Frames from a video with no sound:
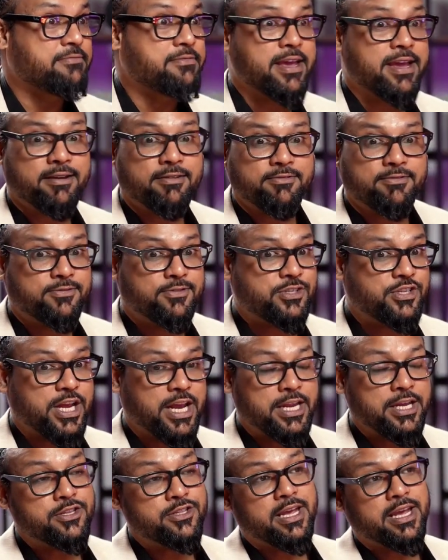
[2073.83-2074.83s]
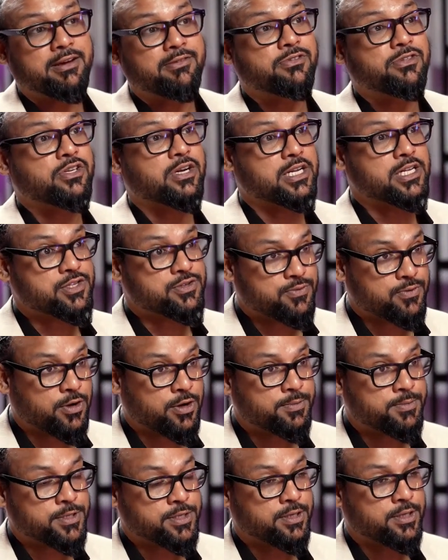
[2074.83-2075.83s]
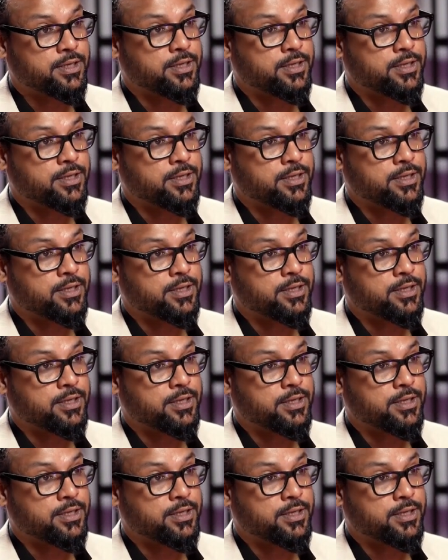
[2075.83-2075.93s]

They have changed, they have transformed.